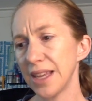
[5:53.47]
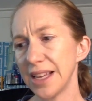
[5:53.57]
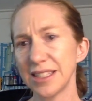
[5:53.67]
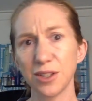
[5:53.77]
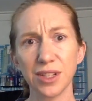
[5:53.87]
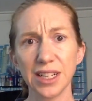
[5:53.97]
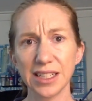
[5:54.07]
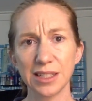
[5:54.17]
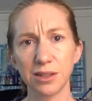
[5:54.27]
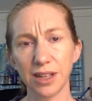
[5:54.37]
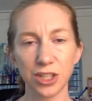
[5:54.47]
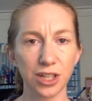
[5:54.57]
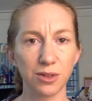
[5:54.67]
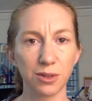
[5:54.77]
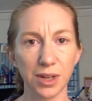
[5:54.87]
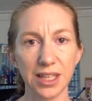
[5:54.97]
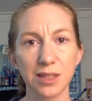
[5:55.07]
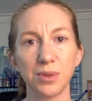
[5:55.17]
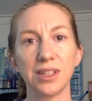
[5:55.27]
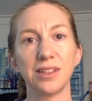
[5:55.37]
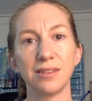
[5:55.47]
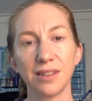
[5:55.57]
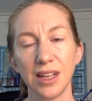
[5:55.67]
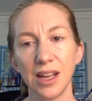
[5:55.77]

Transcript: And so then I shared it with my husband, and